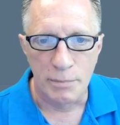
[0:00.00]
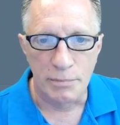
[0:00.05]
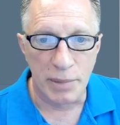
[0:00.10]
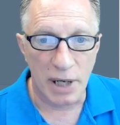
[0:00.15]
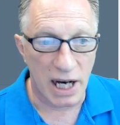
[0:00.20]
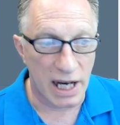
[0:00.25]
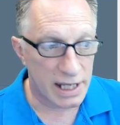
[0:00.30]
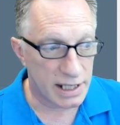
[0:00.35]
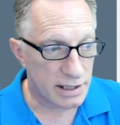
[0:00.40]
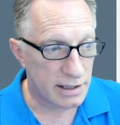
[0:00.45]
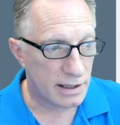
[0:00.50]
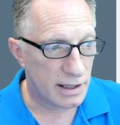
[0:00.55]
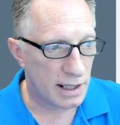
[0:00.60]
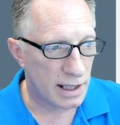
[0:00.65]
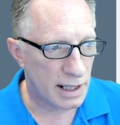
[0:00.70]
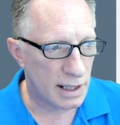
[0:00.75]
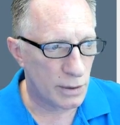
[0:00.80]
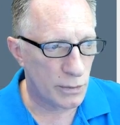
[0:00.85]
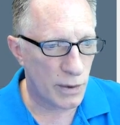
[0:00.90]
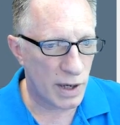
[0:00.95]
But
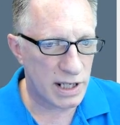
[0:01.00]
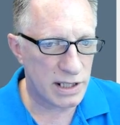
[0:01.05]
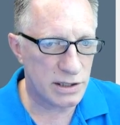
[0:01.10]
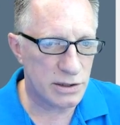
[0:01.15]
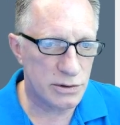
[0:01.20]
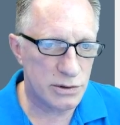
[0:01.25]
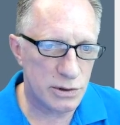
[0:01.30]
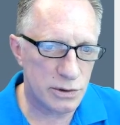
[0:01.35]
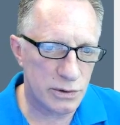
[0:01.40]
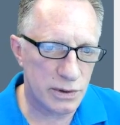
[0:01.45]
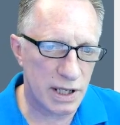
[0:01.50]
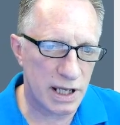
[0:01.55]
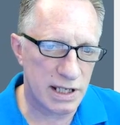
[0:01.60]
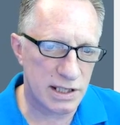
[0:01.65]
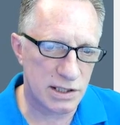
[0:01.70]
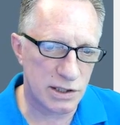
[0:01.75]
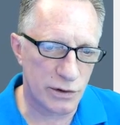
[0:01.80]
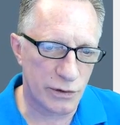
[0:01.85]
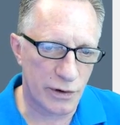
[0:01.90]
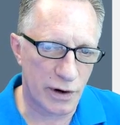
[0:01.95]
when you do
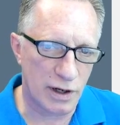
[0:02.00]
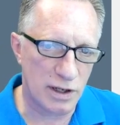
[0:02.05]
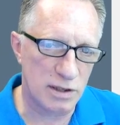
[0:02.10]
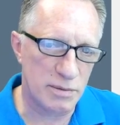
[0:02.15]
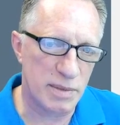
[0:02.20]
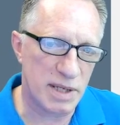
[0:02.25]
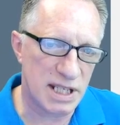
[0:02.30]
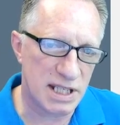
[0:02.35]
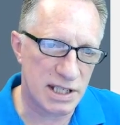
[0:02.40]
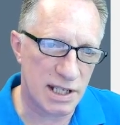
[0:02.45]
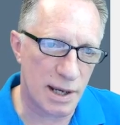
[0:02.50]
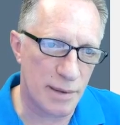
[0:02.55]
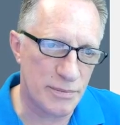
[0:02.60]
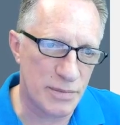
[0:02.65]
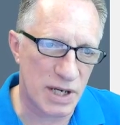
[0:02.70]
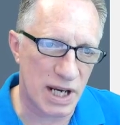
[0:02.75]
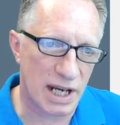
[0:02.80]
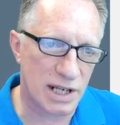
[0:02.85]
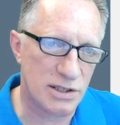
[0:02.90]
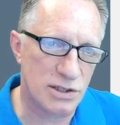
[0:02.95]
this, you're going to be
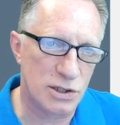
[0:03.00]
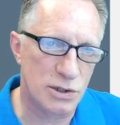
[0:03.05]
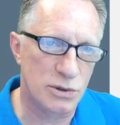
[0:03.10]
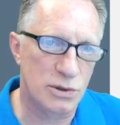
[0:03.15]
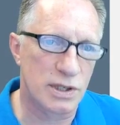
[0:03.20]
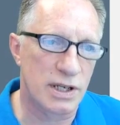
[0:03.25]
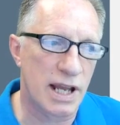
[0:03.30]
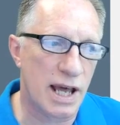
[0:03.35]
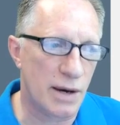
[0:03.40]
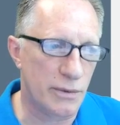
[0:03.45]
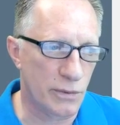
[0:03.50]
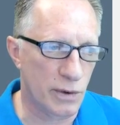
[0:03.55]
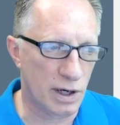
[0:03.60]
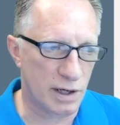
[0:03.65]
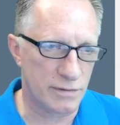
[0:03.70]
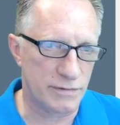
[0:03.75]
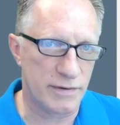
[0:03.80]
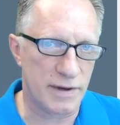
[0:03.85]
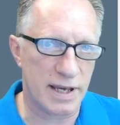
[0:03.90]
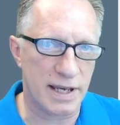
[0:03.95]
subject to the
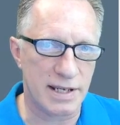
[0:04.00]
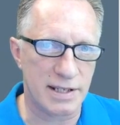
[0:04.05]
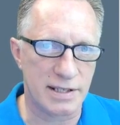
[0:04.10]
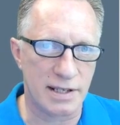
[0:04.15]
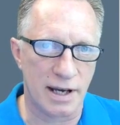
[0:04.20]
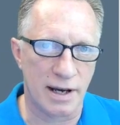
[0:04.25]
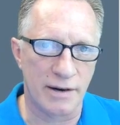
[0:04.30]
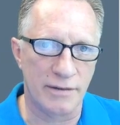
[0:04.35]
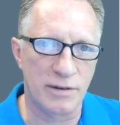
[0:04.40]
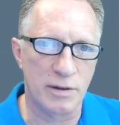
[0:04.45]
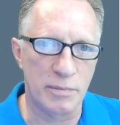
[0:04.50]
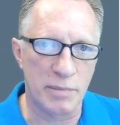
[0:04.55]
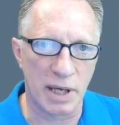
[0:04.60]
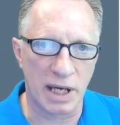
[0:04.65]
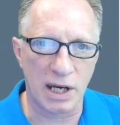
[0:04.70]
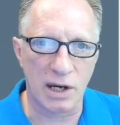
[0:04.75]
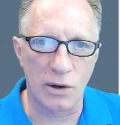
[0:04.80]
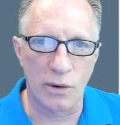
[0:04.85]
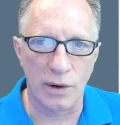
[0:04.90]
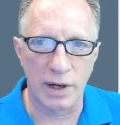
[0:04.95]
network fees of the
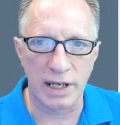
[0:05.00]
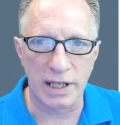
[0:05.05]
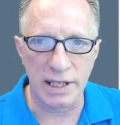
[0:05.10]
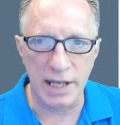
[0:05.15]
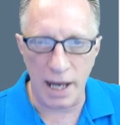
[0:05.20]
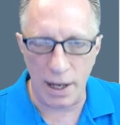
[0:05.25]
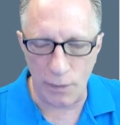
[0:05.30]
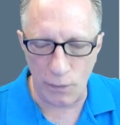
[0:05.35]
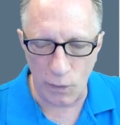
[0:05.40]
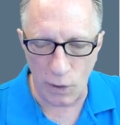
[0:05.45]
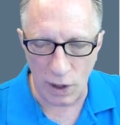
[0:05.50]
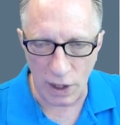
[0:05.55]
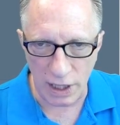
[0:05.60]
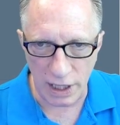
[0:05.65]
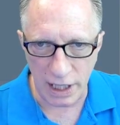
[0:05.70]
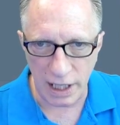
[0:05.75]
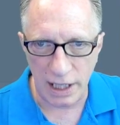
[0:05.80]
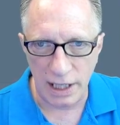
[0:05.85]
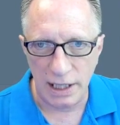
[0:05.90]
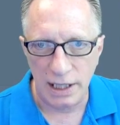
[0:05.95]
Bitcoin
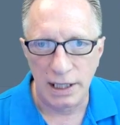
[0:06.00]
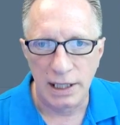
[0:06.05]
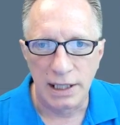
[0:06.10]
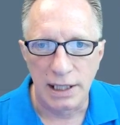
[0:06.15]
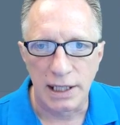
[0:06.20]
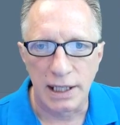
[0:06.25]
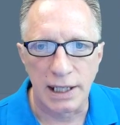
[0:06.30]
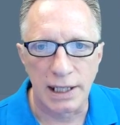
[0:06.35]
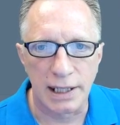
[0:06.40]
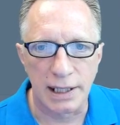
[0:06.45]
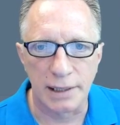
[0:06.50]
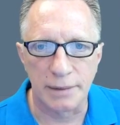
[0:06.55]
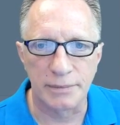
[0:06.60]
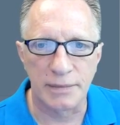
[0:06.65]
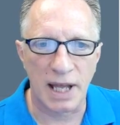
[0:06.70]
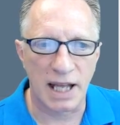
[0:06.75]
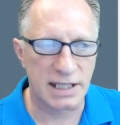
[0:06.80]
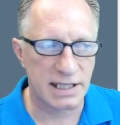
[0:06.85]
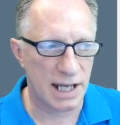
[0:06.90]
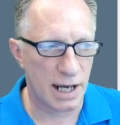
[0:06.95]
network.
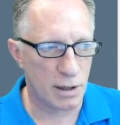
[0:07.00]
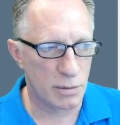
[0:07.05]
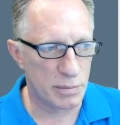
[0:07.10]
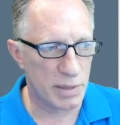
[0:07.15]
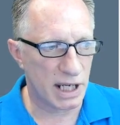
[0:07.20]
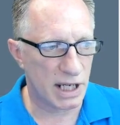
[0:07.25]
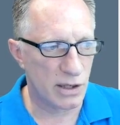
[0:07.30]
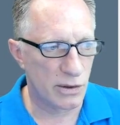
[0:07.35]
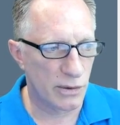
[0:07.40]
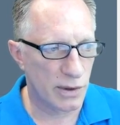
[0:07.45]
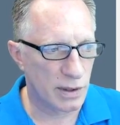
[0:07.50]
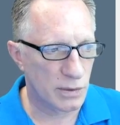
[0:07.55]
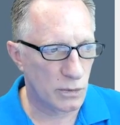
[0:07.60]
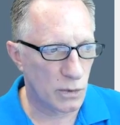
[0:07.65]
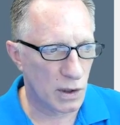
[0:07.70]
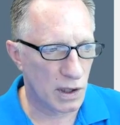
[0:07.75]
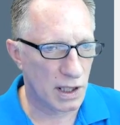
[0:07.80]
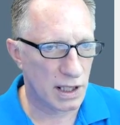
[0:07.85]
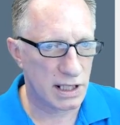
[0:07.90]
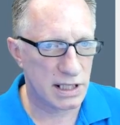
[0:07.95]
That's how Bitcoin
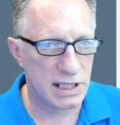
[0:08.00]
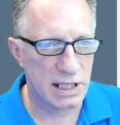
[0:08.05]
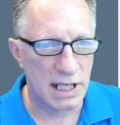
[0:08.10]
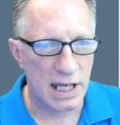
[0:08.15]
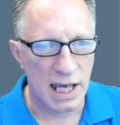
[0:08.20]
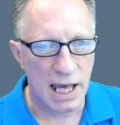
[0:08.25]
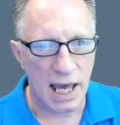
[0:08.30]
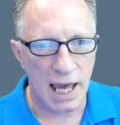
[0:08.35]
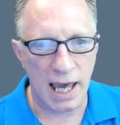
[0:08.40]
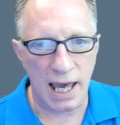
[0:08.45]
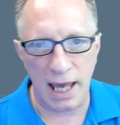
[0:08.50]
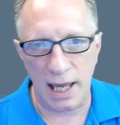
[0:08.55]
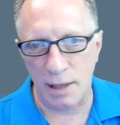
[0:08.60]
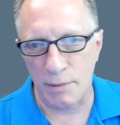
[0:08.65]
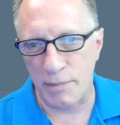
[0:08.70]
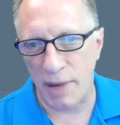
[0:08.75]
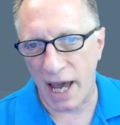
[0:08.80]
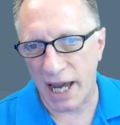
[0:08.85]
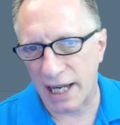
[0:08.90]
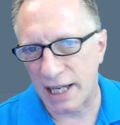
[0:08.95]
works.
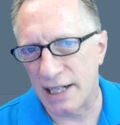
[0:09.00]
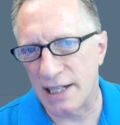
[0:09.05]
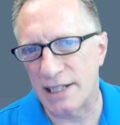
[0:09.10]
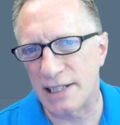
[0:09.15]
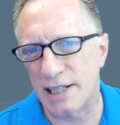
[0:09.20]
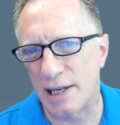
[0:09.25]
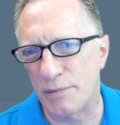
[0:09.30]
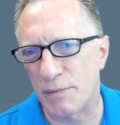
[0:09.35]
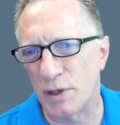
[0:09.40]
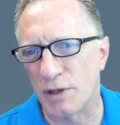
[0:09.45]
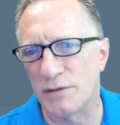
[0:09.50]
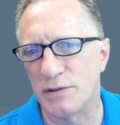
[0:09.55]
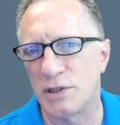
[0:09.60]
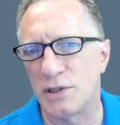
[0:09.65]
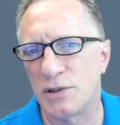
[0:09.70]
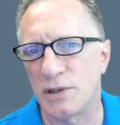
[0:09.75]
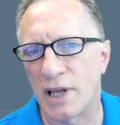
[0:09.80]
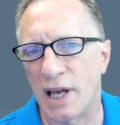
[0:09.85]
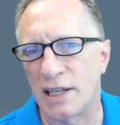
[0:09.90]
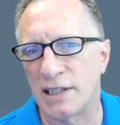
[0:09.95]
And back in December of
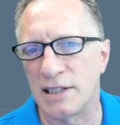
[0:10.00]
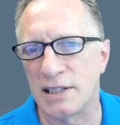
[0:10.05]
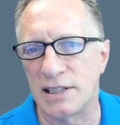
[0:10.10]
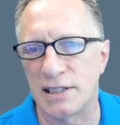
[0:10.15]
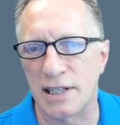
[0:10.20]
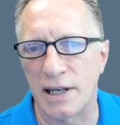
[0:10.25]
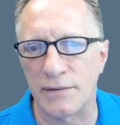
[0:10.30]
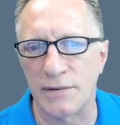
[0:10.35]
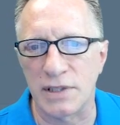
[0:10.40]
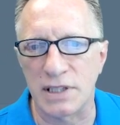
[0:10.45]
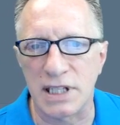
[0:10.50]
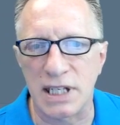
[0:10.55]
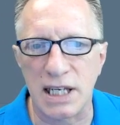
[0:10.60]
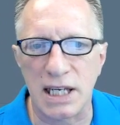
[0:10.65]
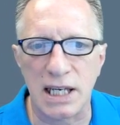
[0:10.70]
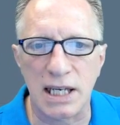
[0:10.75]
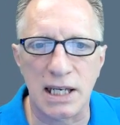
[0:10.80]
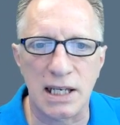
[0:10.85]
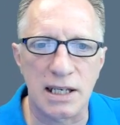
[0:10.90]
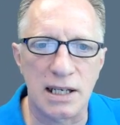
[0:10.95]

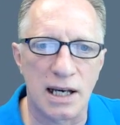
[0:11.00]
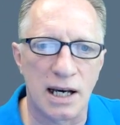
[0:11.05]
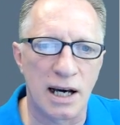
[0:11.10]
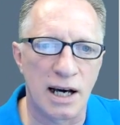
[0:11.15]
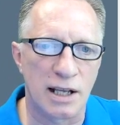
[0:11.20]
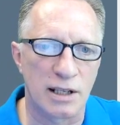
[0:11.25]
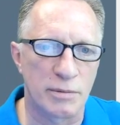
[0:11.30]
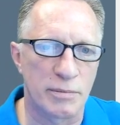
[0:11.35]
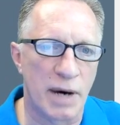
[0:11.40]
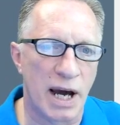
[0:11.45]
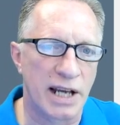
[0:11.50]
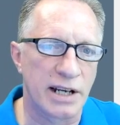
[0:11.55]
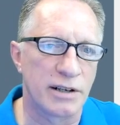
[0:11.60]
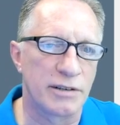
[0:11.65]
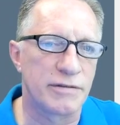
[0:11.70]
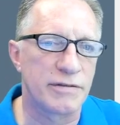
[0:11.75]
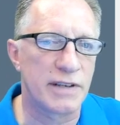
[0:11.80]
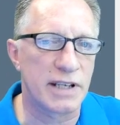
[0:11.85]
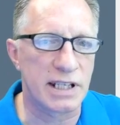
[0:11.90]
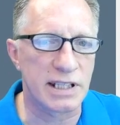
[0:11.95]
2017, the miner
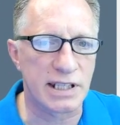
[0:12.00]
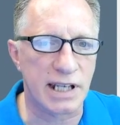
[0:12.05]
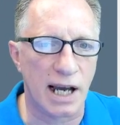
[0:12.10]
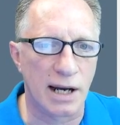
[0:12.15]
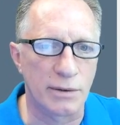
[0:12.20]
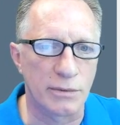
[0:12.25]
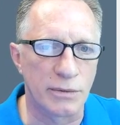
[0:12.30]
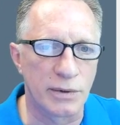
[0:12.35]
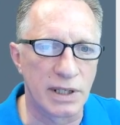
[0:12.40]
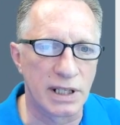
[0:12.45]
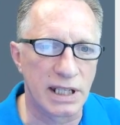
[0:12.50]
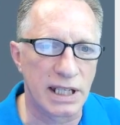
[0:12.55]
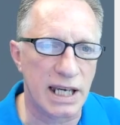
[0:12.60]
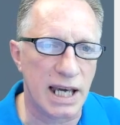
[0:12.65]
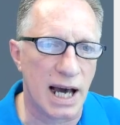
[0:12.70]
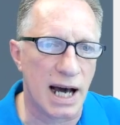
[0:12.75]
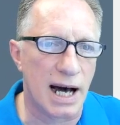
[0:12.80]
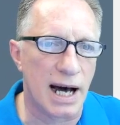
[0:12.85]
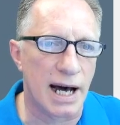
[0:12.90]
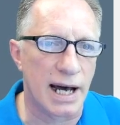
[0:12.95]
fees got really
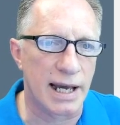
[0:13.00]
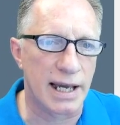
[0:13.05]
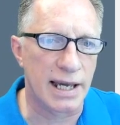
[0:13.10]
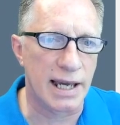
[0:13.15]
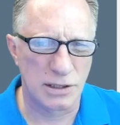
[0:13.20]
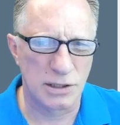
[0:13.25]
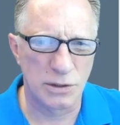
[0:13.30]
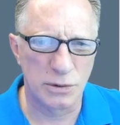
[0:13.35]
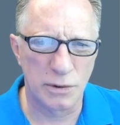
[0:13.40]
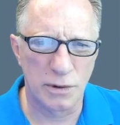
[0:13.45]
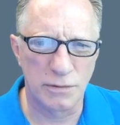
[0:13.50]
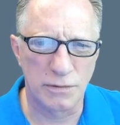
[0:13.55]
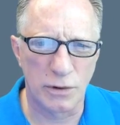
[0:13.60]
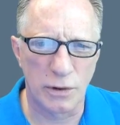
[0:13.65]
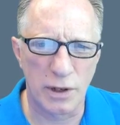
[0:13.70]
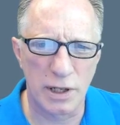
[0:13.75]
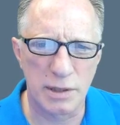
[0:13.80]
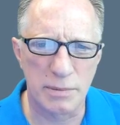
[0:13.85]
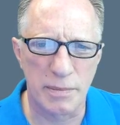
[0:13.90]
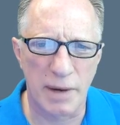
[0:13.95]
high. To
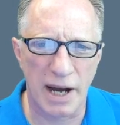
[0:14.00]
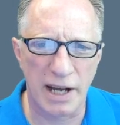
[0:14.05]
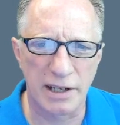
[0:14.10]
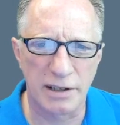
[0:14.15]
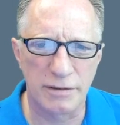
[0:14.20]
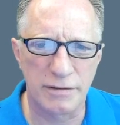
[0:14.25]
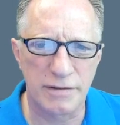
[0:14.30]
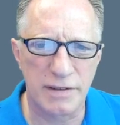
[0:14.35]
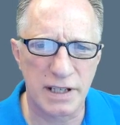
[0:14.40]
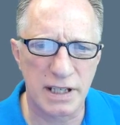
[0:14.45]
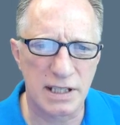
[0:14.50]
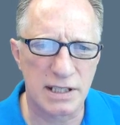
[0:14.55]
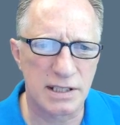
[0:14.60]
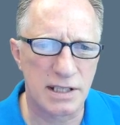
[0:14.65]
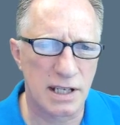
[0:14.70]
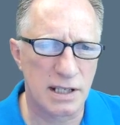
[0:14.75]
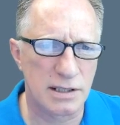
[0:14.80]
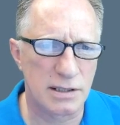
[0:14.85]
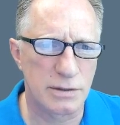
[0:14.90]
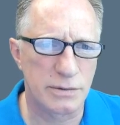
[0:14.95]
avoid miner fees,
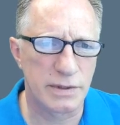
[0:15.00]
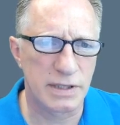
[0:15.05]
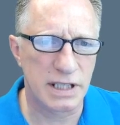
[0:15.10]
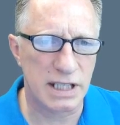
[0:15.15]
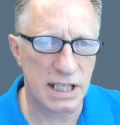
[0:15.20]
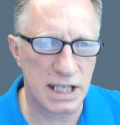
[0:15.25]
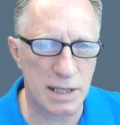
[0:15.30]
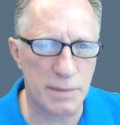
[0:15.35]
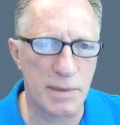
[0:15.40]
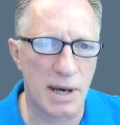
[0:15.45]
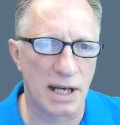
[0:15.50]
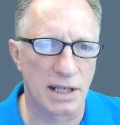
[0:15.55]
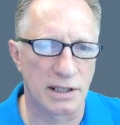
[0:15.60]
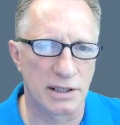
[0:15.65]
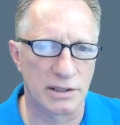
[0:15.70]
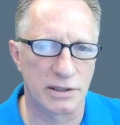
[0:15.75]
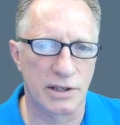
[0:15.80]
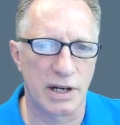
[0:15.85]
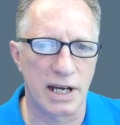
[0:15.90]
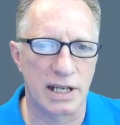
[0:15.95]
send to an email
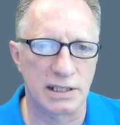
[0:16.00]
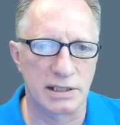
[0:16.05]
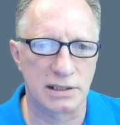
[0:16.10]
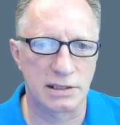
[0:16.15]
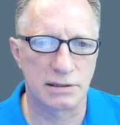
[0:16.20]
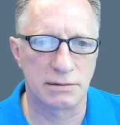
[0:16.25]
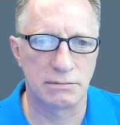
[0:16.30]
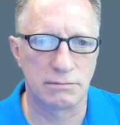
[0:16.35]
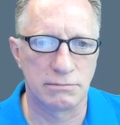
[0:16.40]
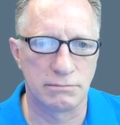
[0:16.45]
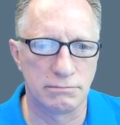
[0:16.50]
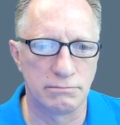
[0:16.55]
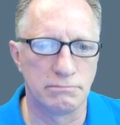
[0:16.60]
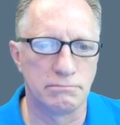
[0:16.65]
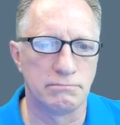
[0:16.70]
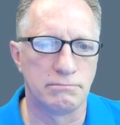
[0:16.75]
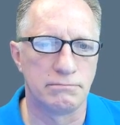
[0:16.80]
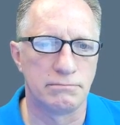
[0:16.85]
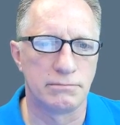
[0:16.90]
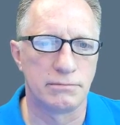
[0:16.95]
address.
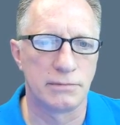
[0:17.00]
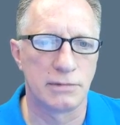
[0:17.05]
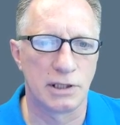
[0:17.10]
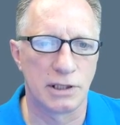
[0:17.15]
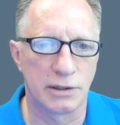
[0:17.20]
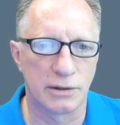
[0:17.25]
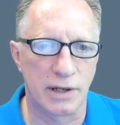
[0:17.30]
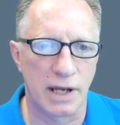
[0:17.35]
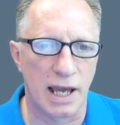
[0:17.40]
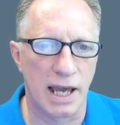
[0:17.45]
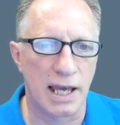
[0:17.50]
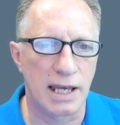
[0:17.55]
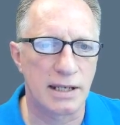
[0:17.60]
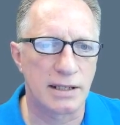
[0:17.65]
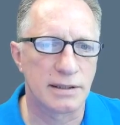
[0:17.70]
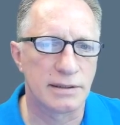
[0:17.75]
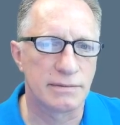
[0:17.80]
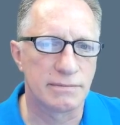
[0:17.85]
Okay.